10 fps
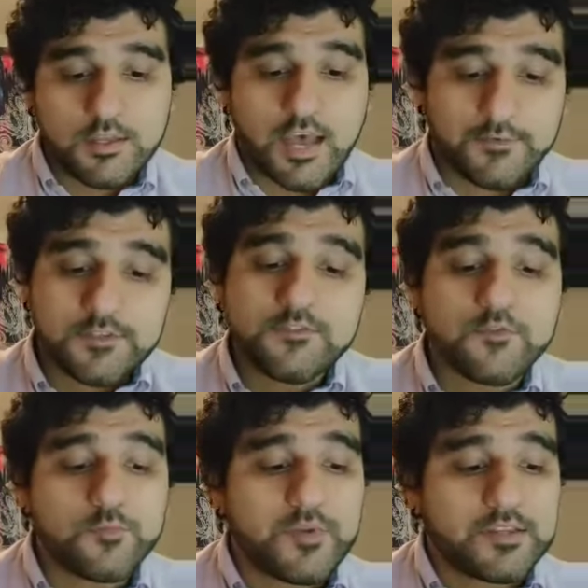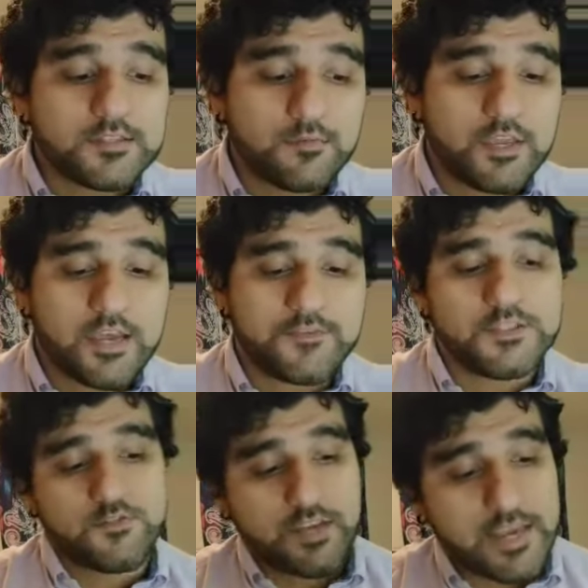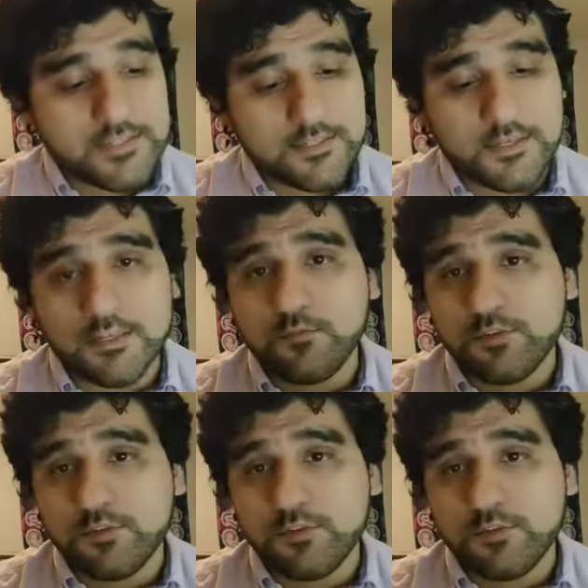After fruit pectin, we have citric acid,